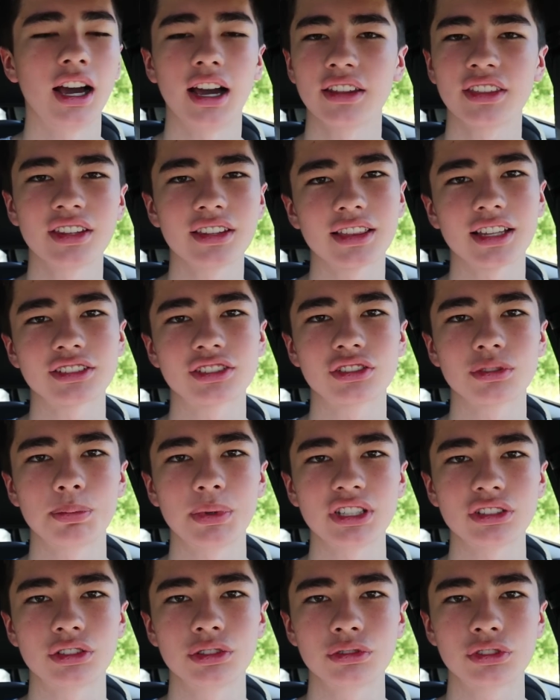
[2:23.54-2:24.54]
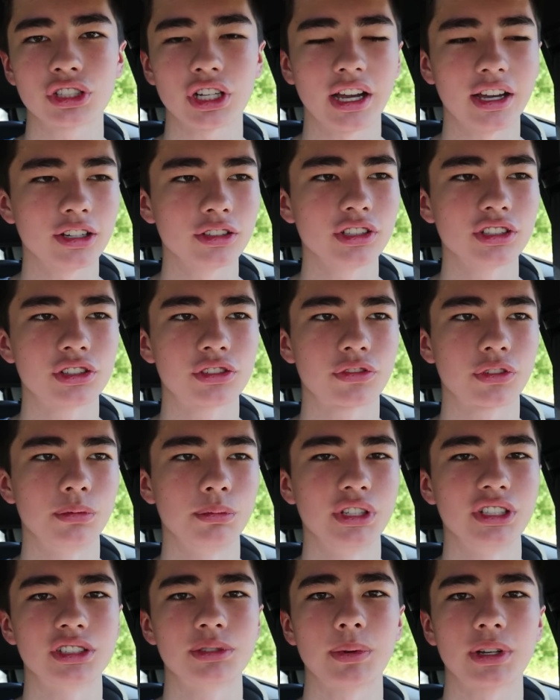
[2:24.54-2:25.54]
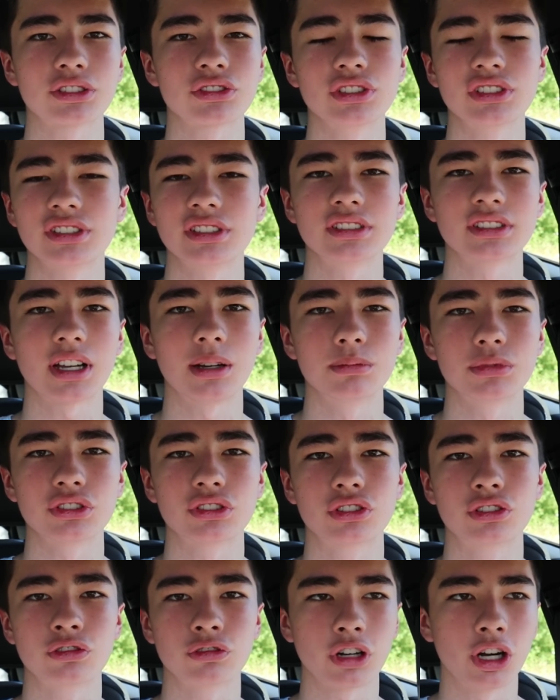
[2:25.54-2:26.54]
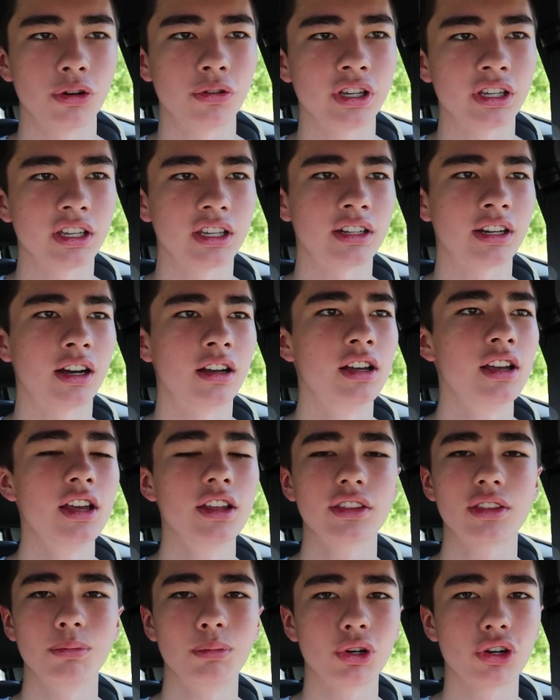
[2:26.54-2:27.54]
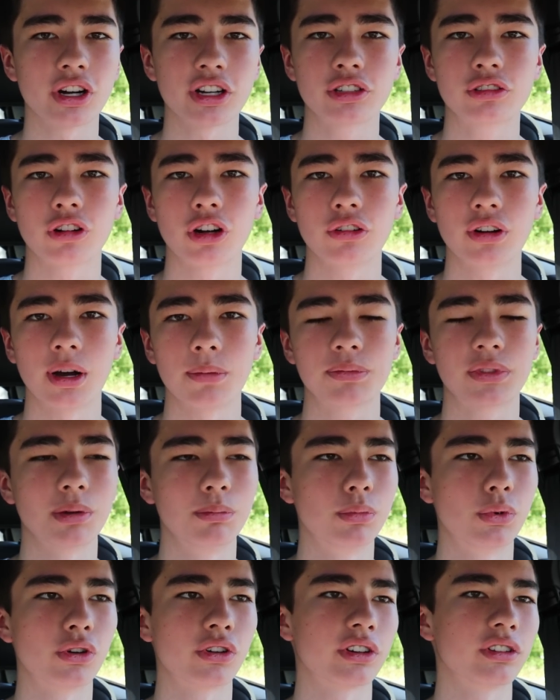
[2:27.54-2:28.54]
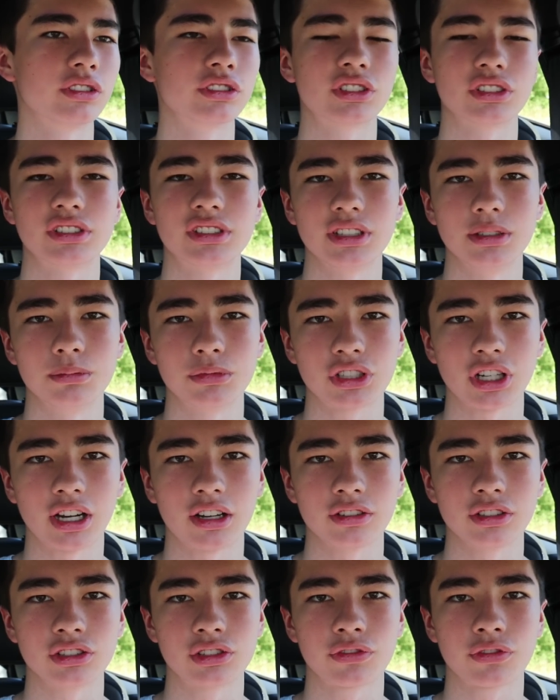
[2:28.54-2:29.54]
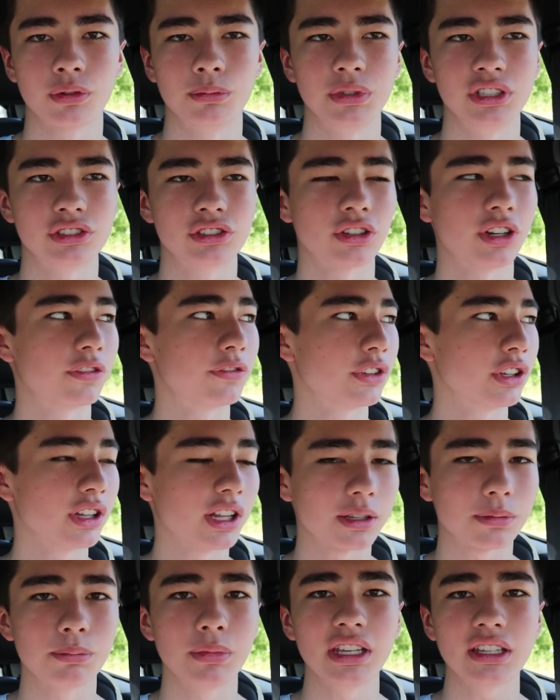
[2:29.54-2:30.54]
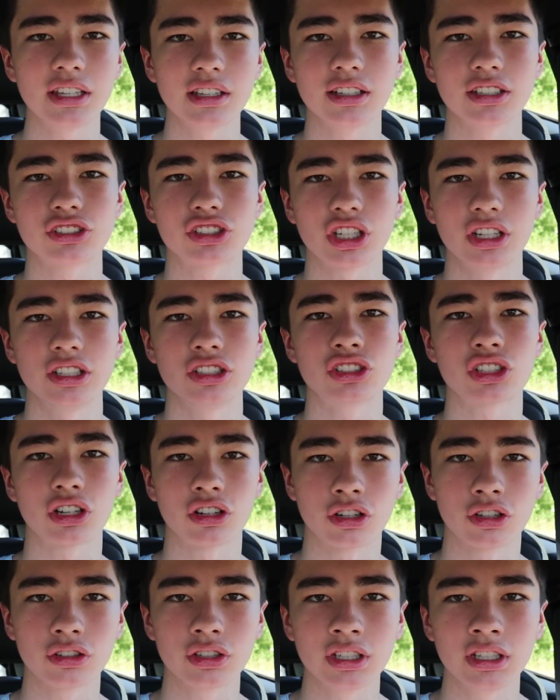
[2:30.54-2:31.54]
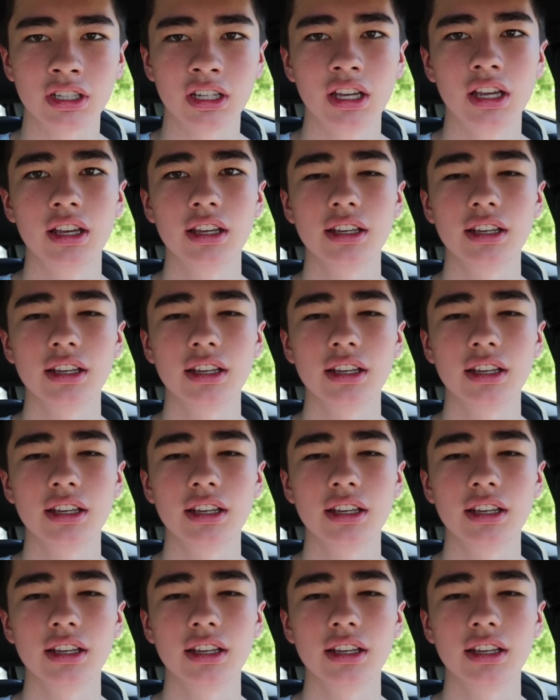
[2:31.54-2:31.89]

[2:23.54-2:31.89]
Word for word: I think that's a bit too childish for me, especially since I'm just growing. And I'll, uh, the more I grow up, the more it'll just seem childish for me. So I feel like making a change early